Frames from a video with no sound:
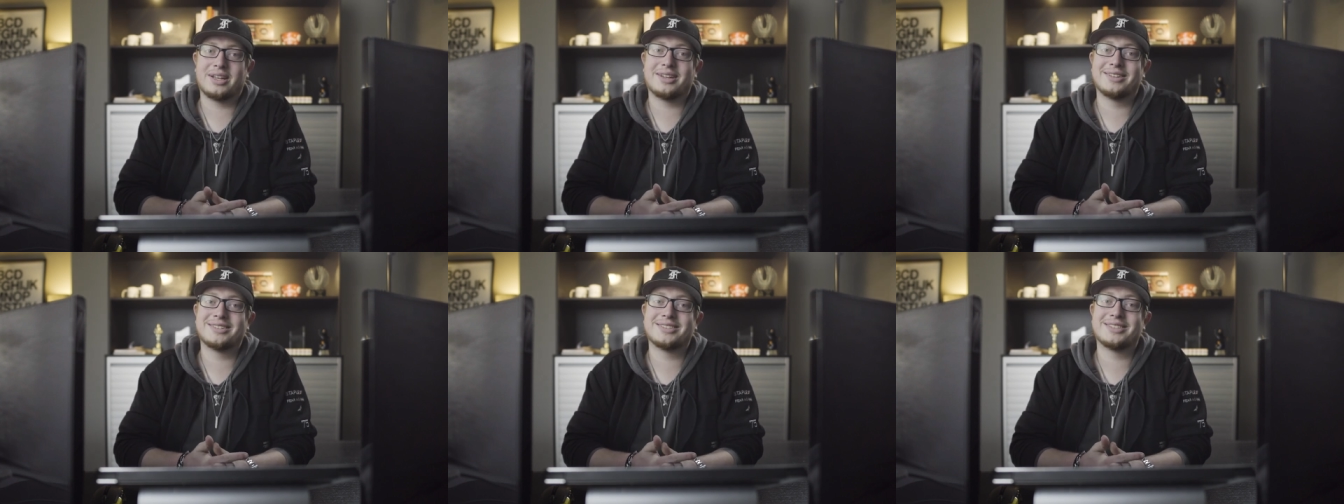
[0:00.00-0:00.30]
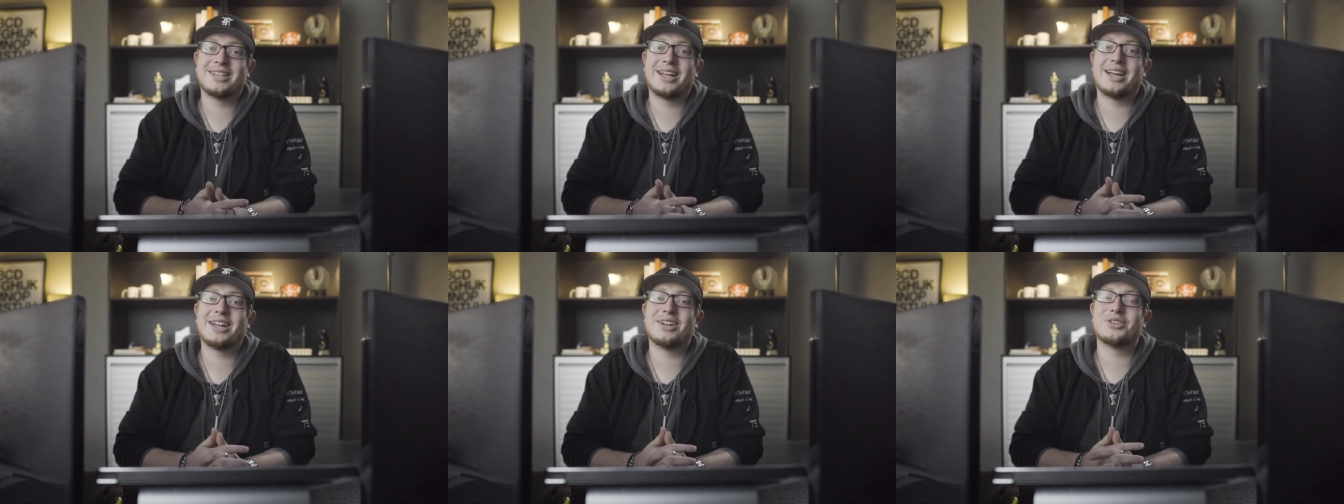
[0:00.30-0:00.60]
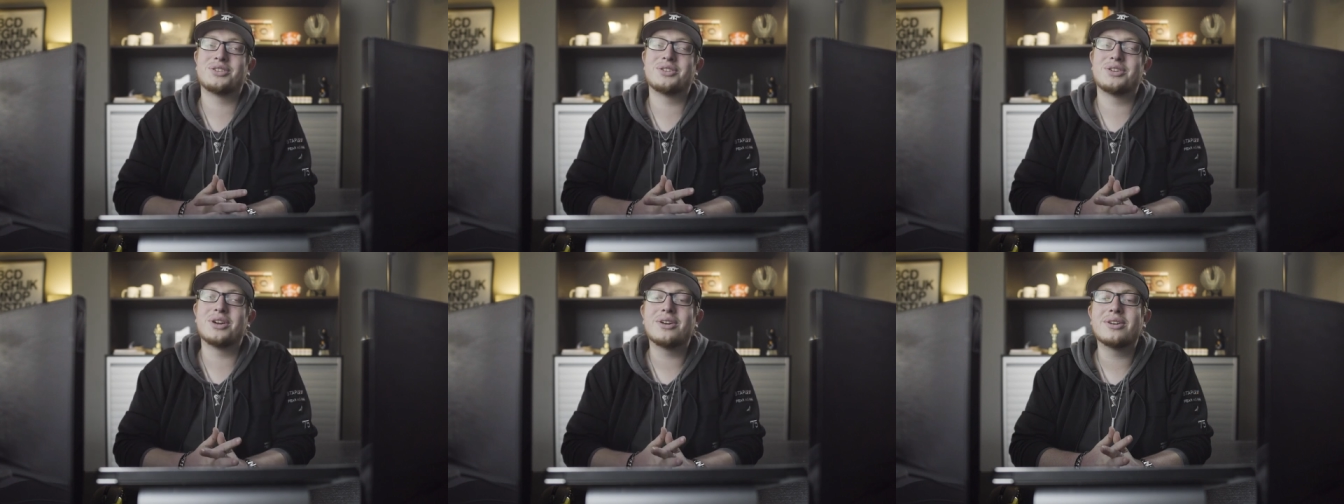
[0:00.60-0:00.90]
is
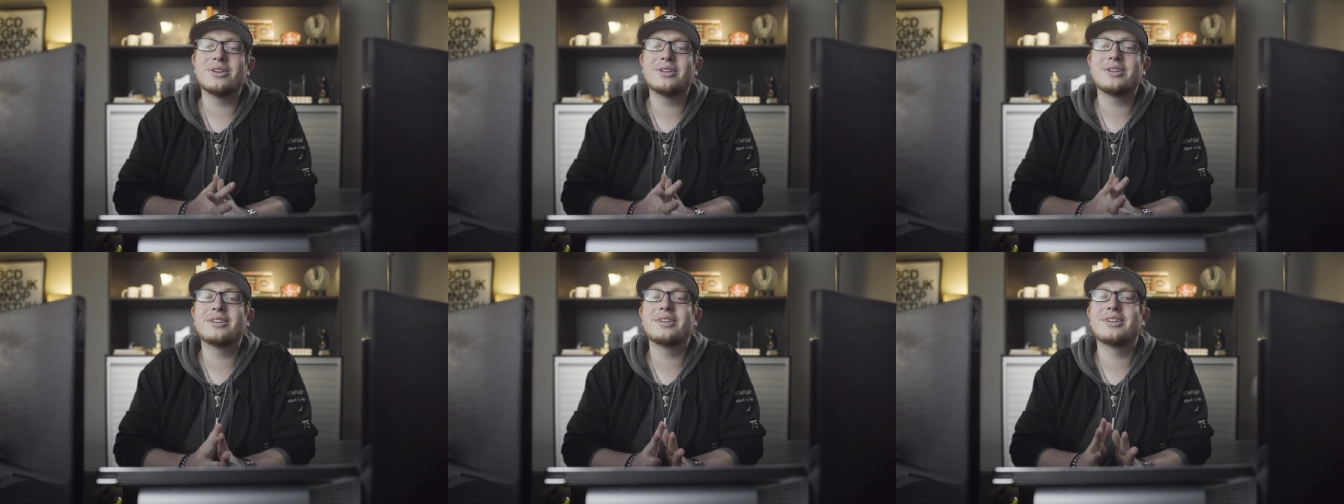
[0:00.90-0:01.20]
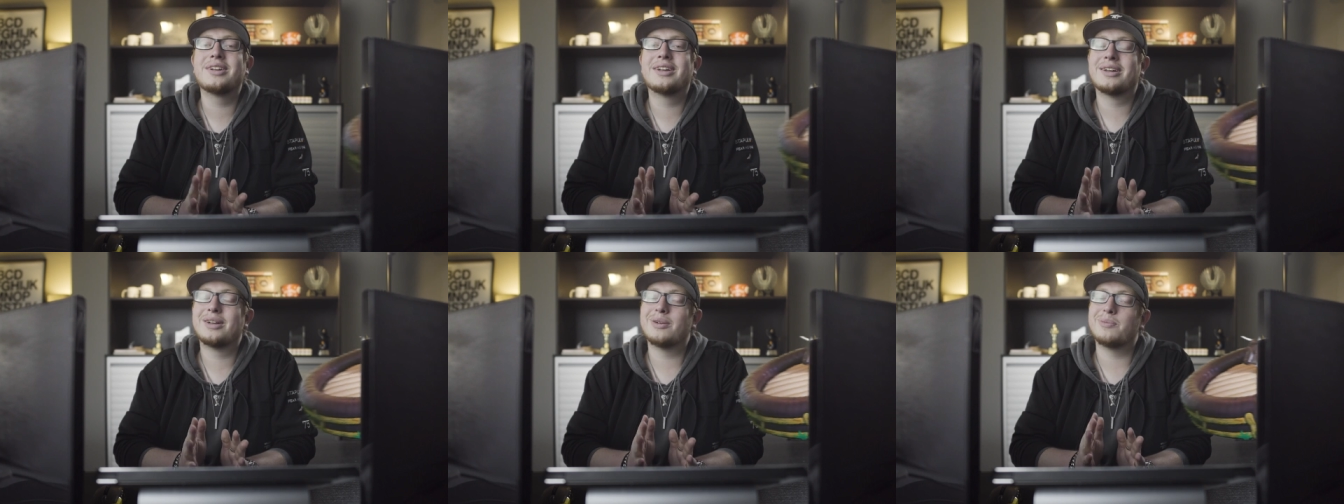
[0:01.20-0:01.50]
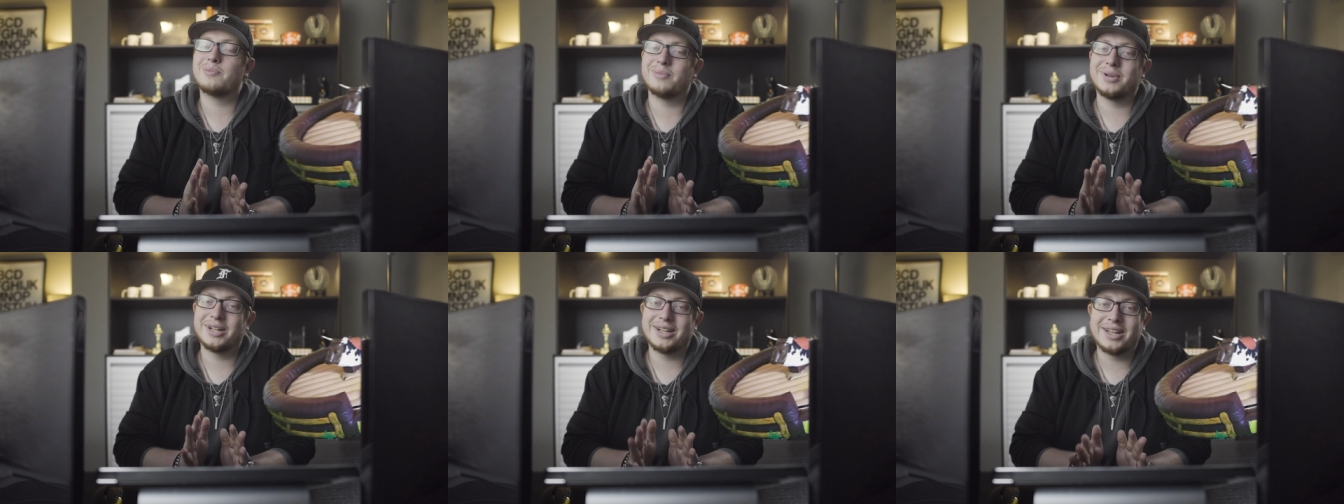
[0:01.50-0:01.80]
that darn
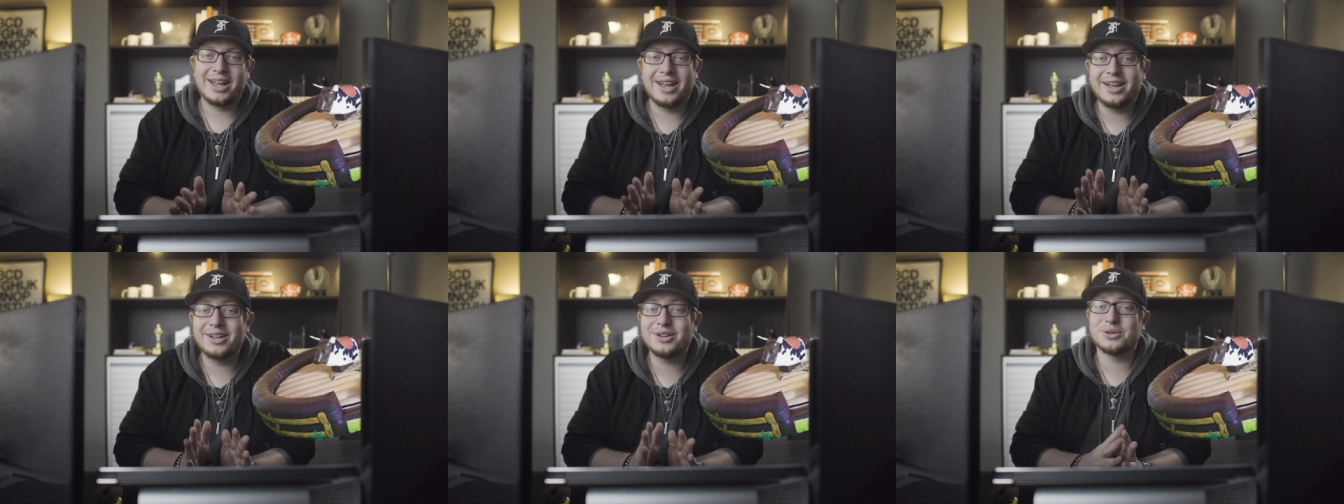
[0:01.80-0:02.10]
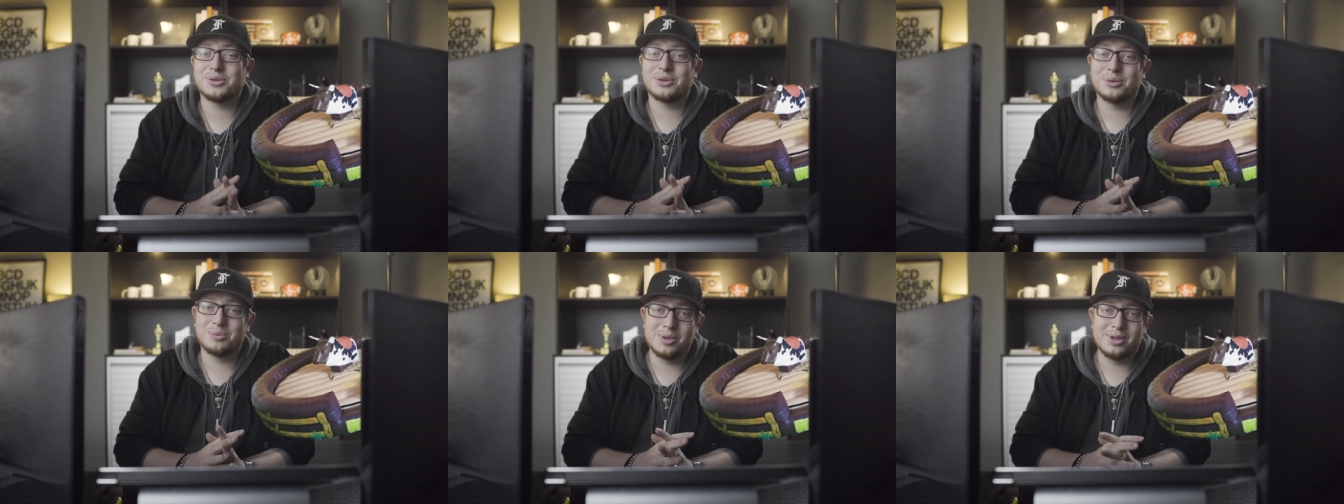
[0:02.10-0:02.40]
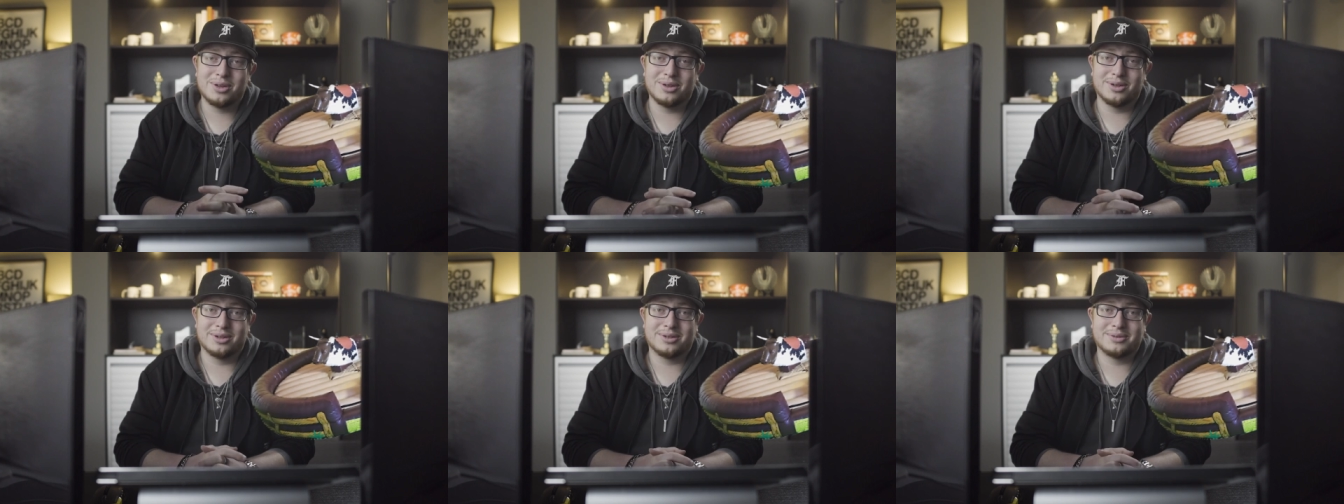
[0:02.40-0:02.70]
mechanical
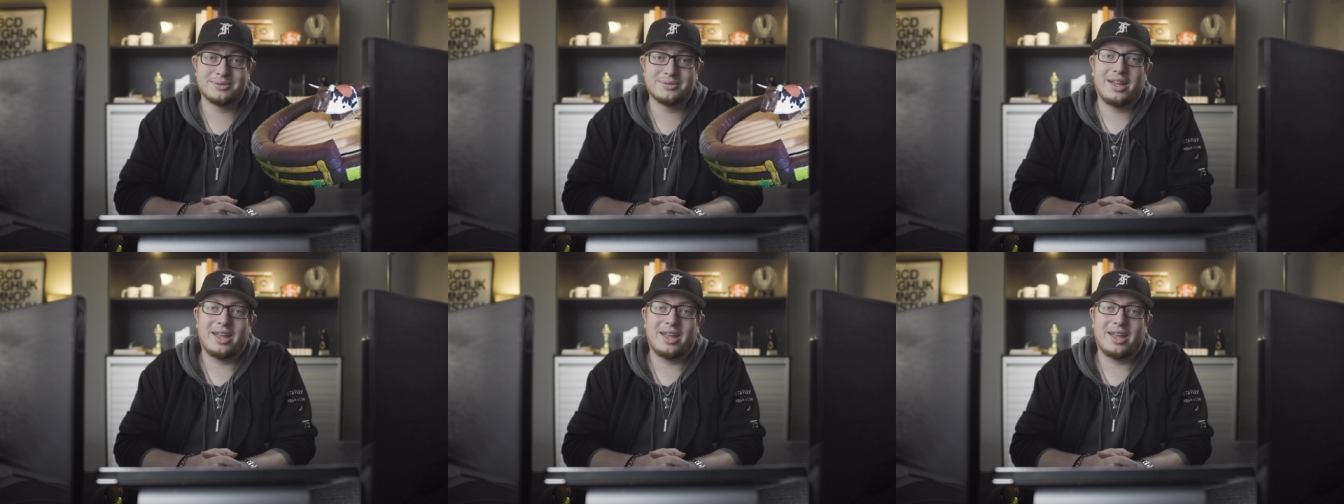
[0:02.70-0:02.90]
bowl.